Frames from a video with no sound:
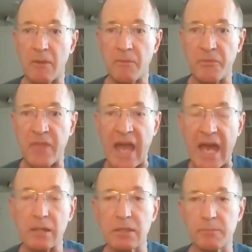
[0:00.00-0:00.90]
that
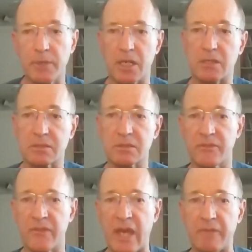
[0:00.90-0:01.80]
eliminates
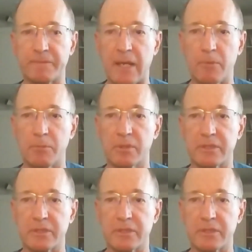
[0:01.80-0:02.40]
that flammable